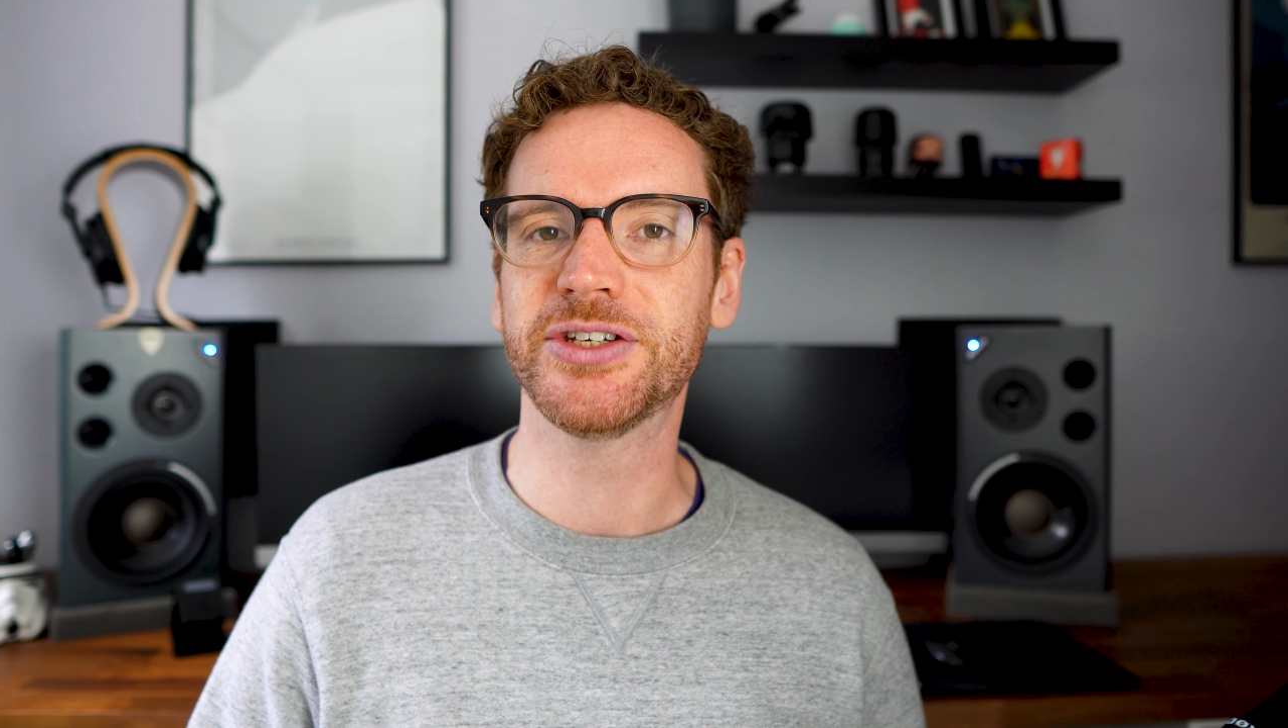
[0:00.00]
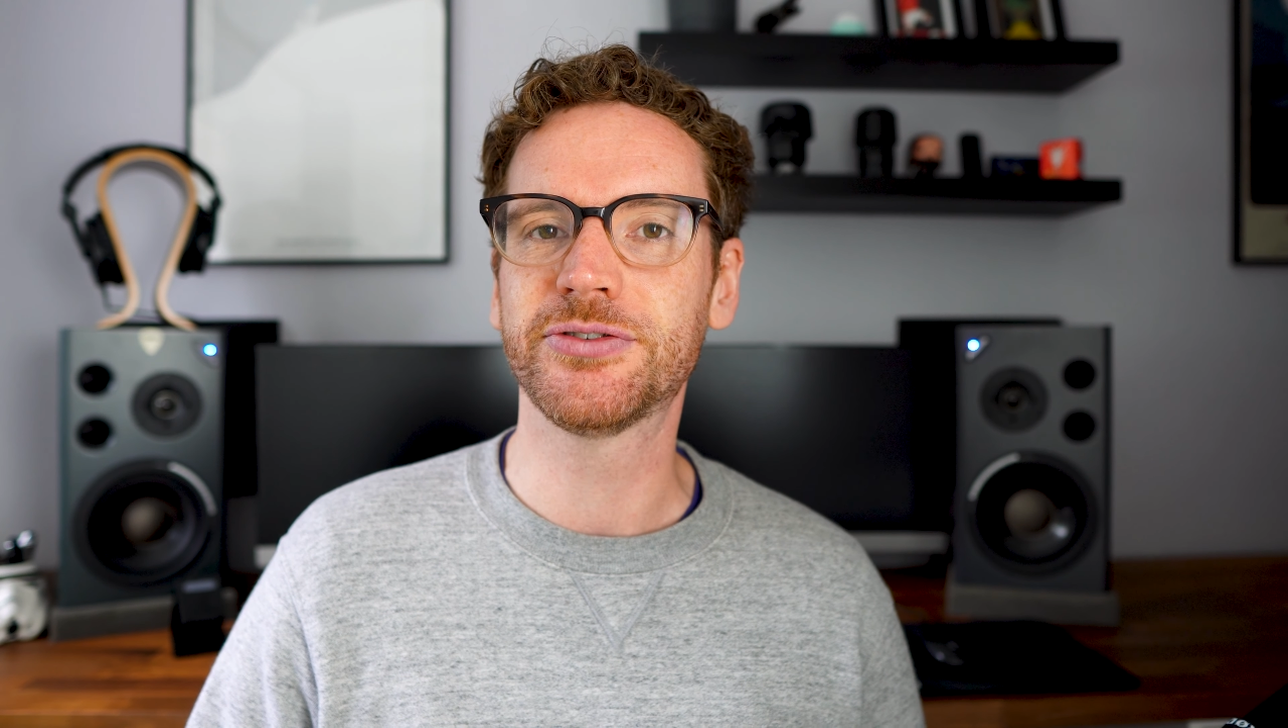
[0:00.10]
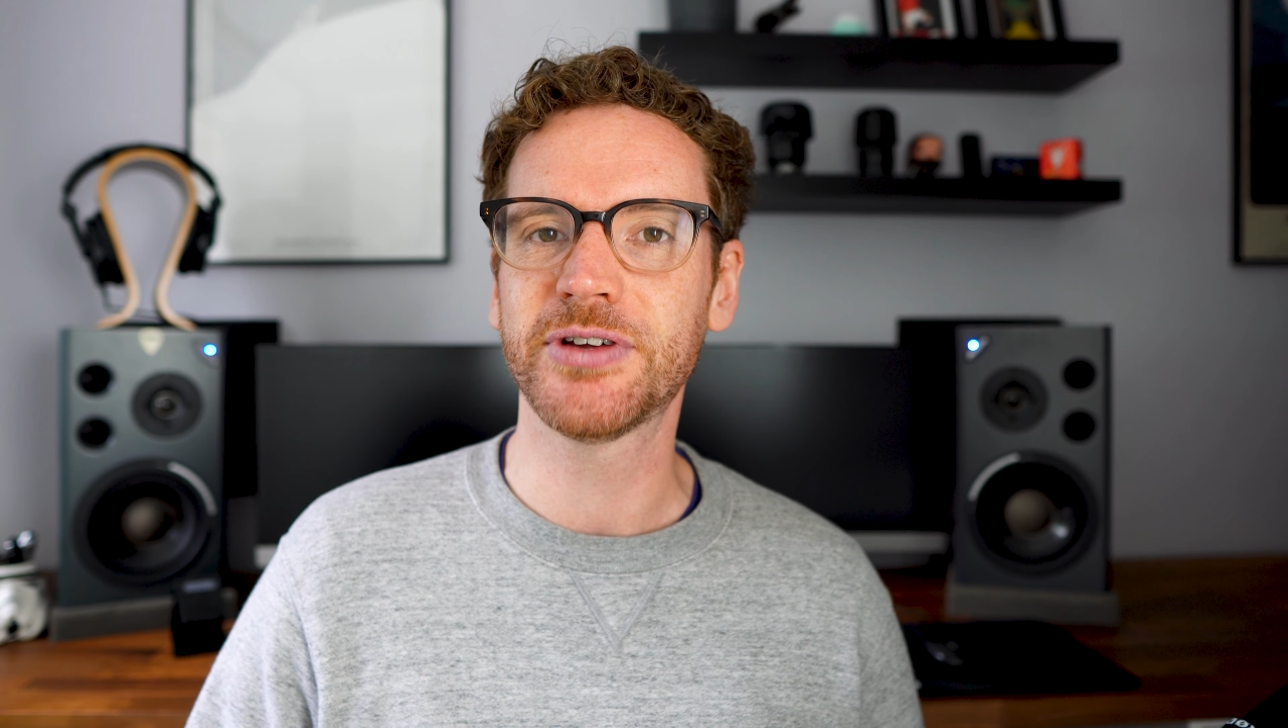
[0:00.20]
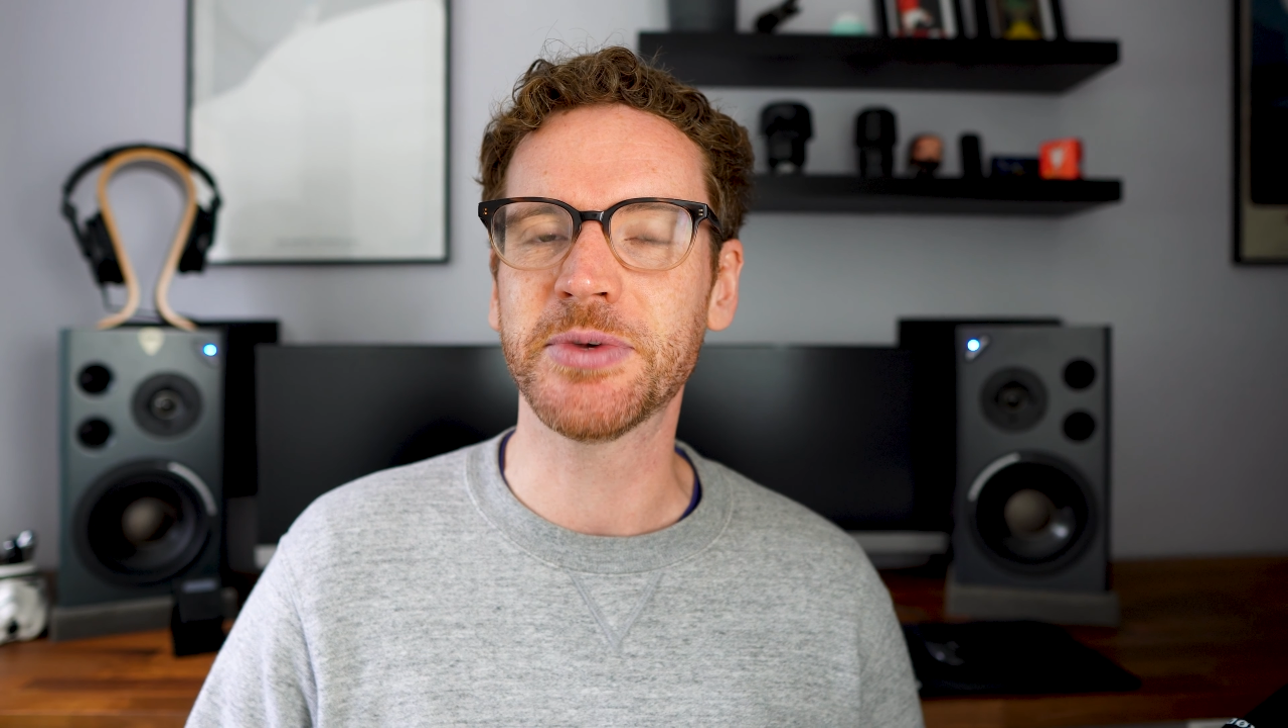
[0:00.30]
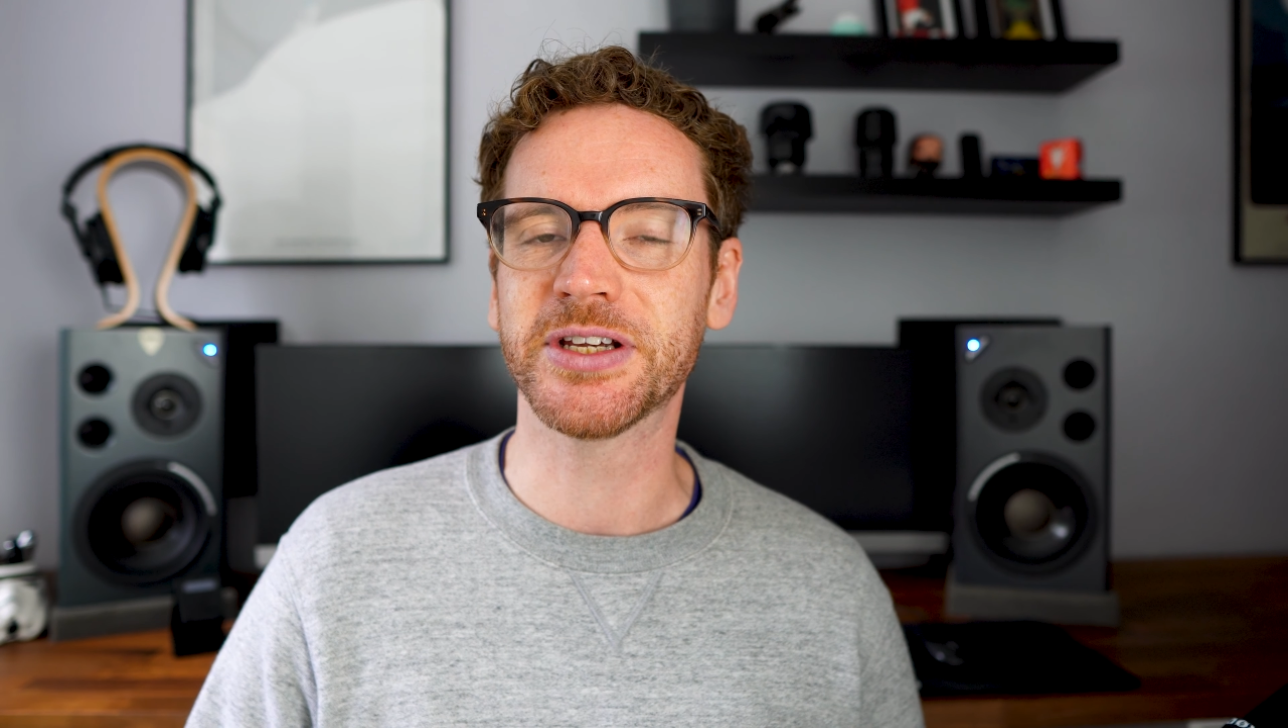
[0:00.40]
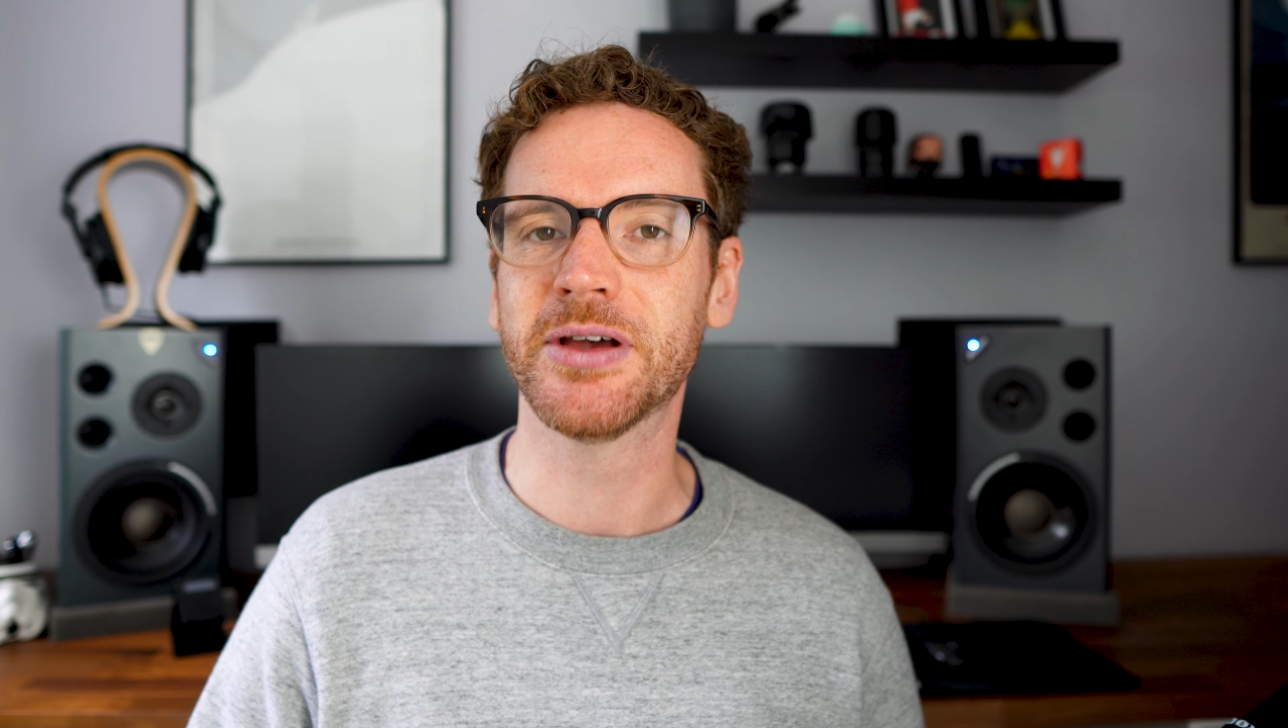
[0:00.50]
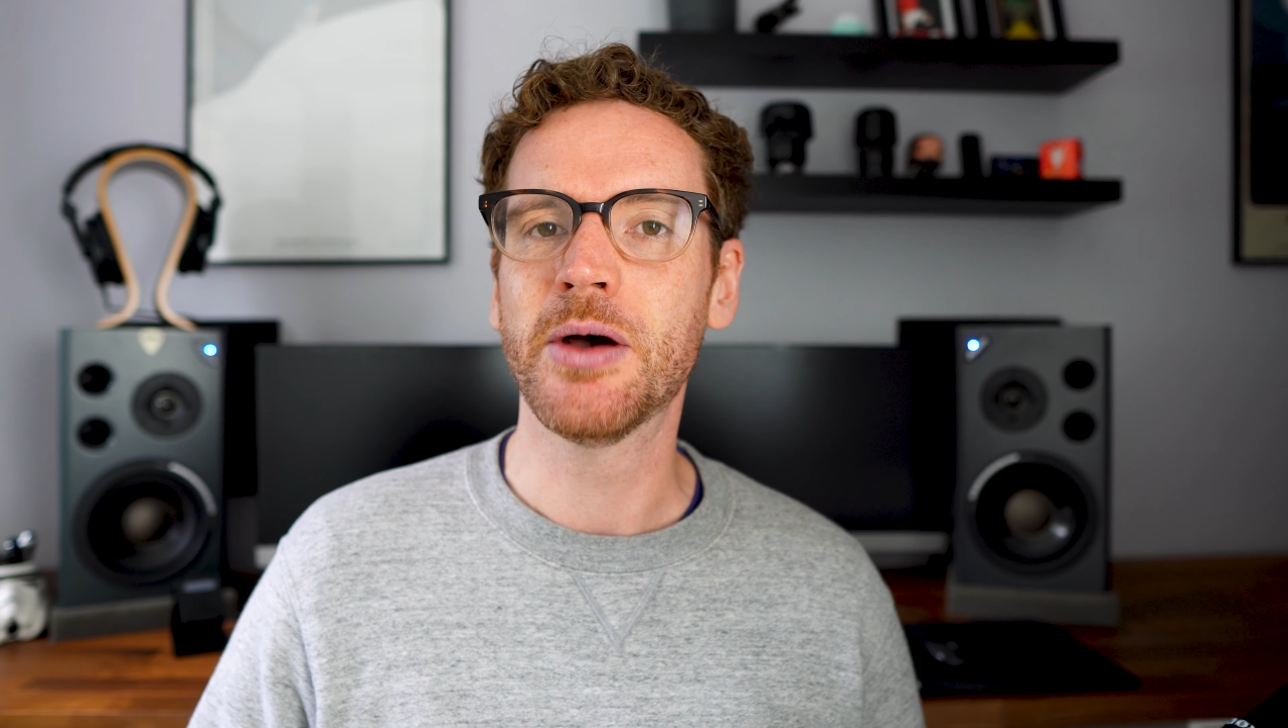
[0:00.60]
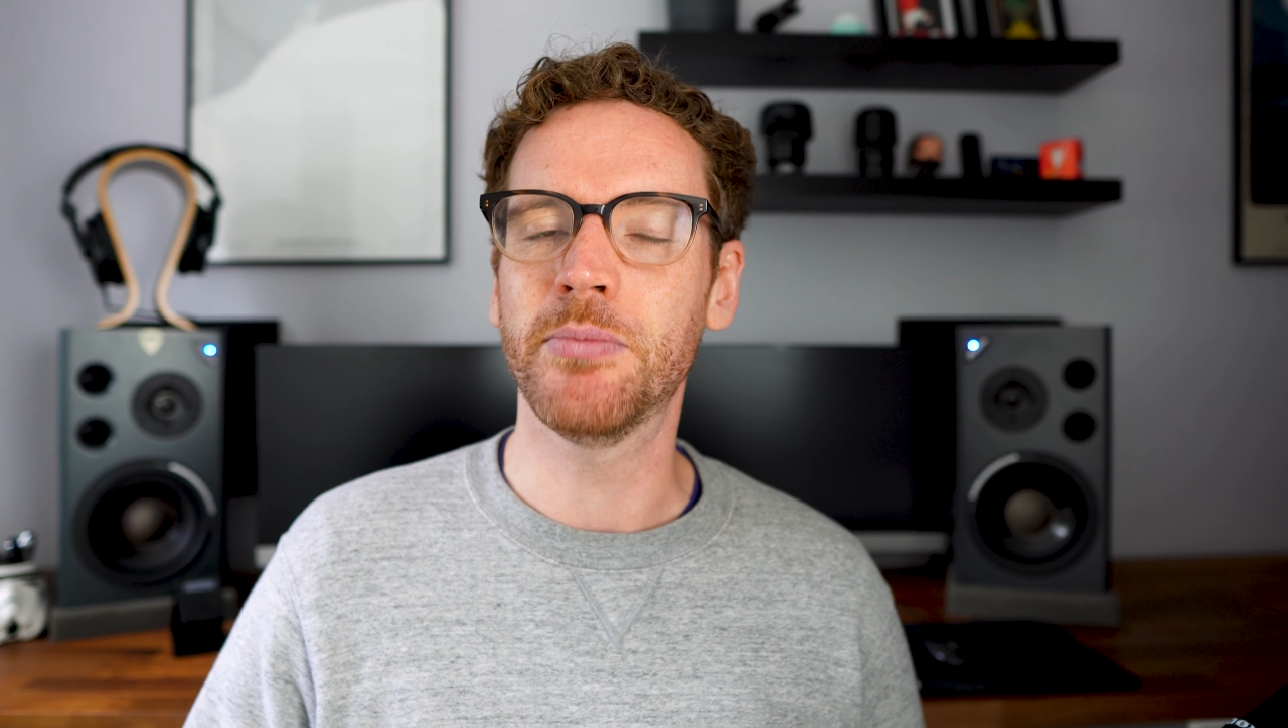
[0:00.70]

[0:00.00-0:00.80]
streaming